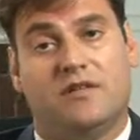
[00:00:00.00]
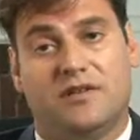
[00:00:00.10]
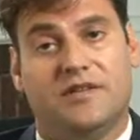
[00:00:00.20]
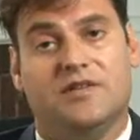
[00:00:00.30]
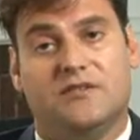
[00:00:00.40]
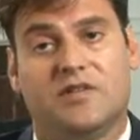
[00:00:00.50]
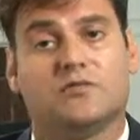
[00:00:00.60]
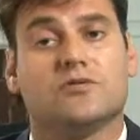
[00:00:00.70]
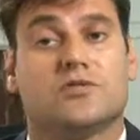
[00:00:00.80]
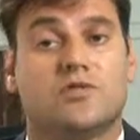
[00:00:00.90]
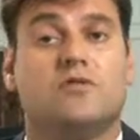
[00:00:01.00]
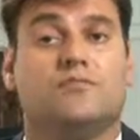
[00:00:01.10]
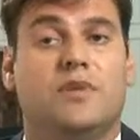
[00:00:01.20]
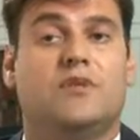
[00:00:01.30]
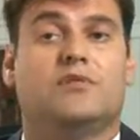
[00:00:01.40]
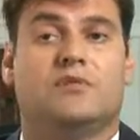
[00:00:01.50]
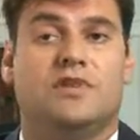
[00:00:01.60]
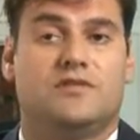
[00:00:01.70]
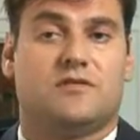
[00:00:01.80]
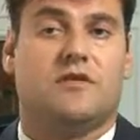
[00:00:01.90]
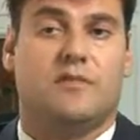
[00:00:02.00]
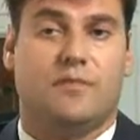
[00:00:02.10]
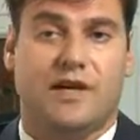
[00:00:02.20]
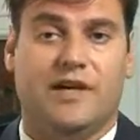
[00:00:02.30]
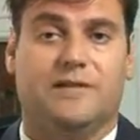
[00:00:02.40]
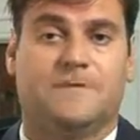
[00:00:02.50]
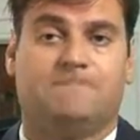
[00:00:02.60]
then the individual should be released on a bond.